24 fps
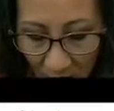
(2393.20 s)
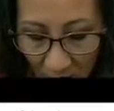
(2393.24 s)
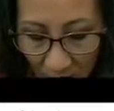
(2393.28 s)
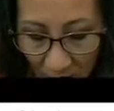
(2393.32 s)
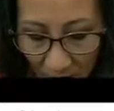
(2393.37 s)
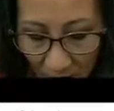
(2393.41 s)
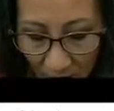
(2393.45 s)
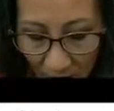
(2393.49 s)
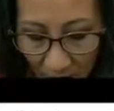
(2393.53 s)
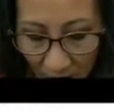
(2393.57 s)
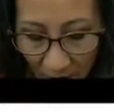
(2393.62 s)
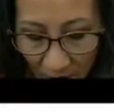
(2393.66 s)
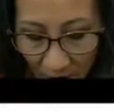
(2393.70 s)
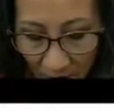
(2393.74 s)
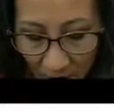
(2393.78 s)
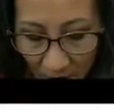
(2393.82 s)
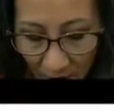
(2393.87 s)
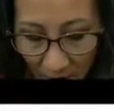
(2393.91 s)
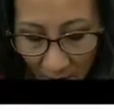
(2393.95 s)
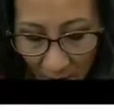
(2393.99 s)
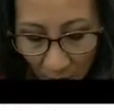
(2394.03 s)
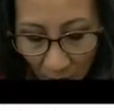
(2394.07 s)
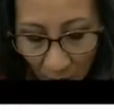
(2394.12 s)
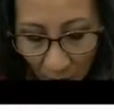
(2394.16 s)
Again,
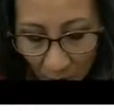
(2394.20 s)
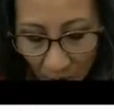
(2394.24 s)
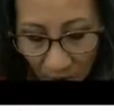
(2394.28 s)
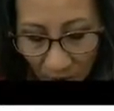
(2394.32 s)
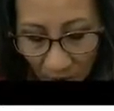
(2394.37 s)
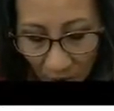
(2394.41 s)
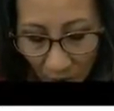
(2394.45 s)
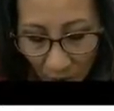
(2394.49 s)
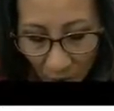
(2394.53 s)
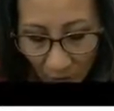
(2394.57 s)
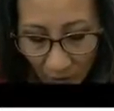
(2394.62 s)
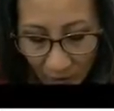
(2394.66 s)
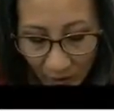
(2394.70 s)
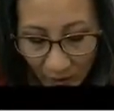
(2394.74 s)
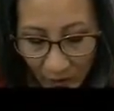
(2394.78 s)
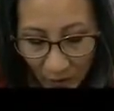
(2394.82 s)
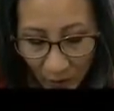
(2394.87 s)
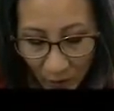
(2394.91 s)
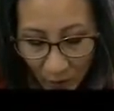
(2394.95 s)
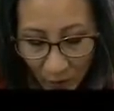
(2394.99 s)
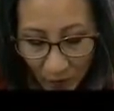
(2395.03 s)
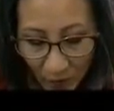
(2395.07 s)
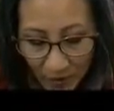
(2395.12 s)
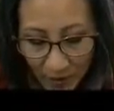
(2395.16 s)
I'm holding it where
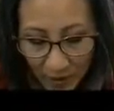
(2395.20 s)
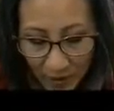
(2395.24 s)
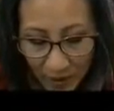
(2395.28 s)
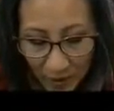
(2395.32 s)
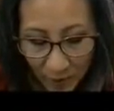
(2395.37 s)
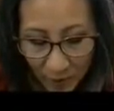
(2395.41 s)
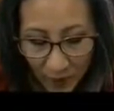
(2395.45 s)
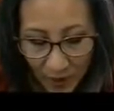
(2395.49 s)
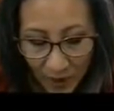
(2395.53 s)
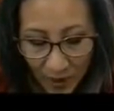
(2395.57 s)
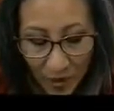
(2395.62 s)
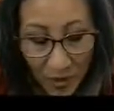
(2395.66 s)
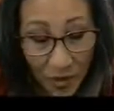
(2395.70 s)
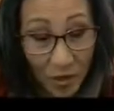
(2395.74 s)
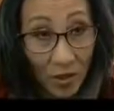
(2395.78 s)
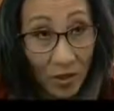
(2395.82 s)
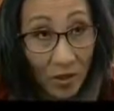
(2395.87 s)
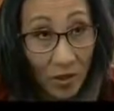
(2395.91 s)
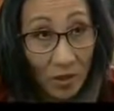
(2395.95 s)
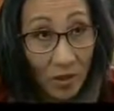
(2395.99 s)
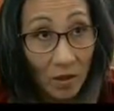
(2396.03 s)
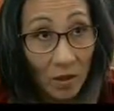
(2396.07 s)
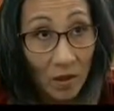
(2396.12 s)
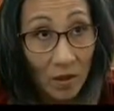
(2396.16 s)
it wants to pucker
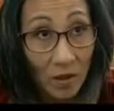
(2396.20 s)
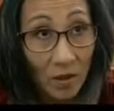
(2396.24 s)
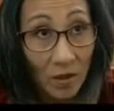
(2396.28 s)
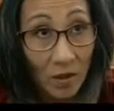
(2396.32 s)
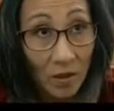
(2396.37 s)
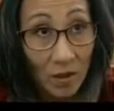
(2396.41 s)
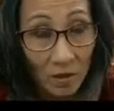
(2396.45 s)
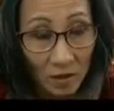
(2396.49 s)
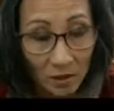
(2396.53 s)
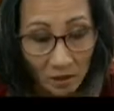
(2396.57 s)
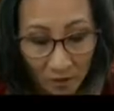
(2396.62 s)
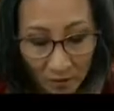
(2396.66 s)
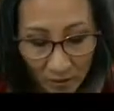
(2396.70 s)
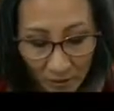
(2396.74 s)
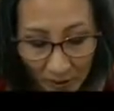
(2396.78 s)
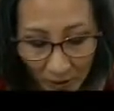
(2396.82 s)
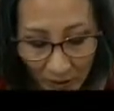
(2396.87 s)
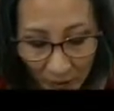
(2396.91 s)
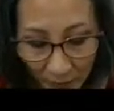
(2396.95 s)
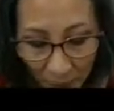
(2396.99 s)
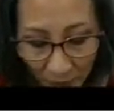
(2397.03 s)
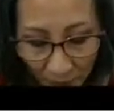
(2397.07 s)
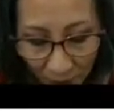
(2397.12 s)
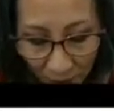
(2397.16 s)
to
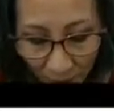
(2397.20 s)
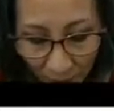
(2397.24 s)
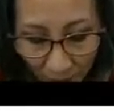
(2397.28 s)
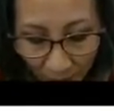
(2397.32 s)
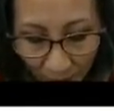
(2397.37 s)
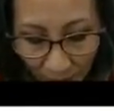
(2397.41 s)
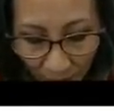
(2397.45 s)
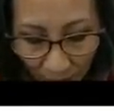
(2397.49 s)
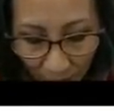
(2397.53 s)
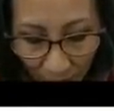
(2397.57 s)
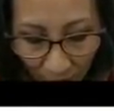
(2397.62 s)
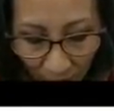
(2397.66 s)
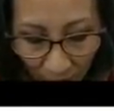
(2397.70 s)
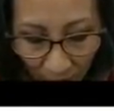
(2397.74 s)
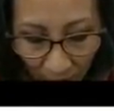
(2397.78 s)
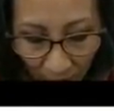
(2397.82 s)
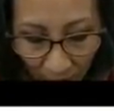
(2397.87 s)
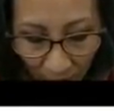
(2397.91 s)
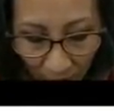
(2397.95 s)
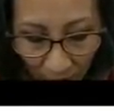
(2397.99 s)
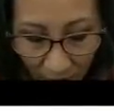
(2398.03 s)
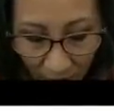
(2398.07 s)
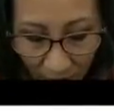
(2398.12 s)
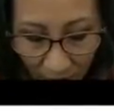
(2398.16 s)
keep it from puckering.
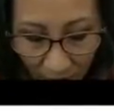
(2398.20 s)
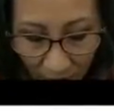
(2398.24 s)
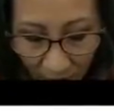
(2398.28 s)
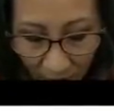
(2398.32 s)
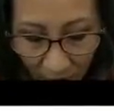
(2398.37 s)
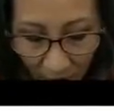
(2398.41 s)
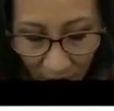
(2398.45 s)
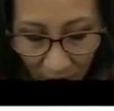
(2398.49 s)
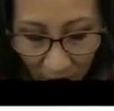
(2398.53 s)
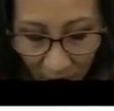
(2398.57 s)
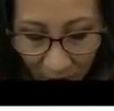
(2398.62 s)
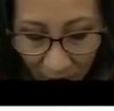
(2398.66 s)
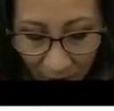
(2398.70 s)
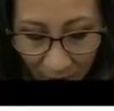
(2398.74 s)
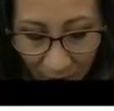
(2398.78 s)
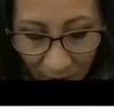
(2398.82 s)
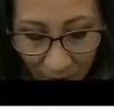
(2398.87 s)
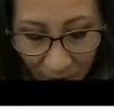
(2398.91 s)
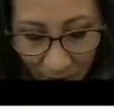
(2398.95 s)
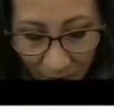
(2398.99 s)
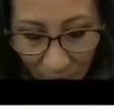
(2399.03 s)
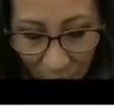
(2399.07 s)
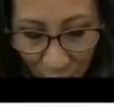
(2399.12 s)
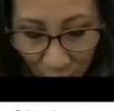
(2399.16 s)
I'm
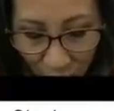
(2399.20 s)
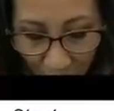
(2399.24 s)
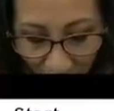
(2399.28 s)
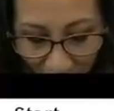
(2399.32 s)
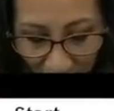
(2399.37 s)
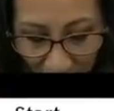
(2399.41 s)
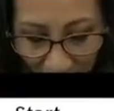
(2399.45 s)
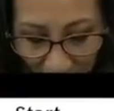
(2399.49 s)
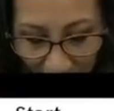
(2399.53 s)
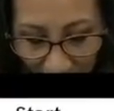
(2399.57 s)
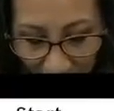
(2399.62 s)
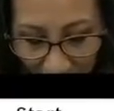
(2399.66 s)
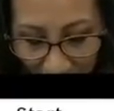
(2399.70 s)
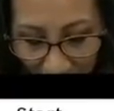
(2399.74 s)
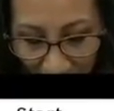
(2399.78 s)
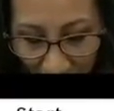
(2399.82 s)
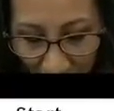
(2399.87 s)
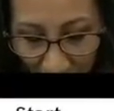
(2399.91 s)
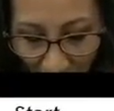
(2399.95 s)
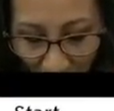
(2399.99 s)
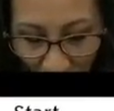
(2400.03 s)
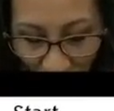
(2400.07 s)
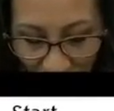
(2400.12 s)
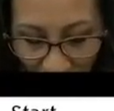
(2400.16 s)
really liking
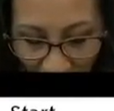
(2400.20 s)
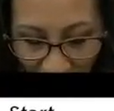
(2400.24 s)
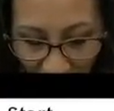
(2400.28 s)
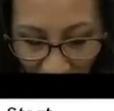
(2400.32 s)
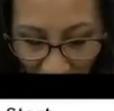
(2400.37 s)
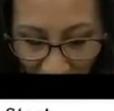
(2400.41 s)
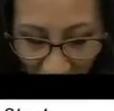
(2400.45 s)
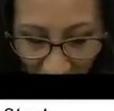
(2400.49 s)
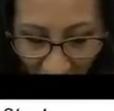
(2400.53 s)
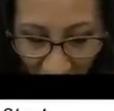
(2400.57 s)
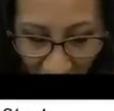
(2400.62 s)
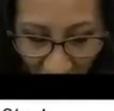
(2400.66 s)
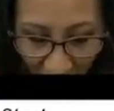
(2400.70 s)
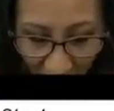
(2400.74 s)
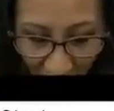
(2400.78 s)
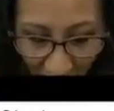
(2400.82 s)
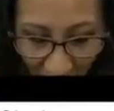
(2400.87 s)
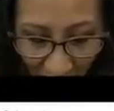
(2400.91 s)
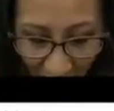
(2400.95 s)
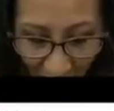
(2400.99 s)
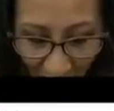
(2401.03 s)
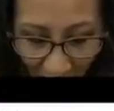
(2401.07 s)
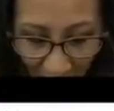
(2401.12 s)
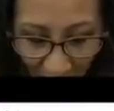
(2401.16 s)
that word today.
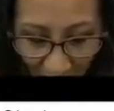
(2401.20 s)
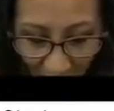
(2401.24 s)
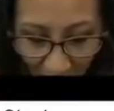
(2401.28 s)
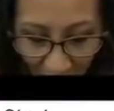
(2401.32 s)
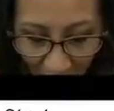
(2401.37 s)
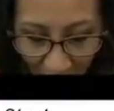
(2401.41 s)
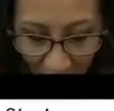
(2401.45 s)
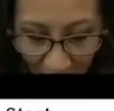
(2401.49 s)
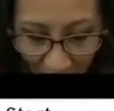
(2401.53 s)
Maybe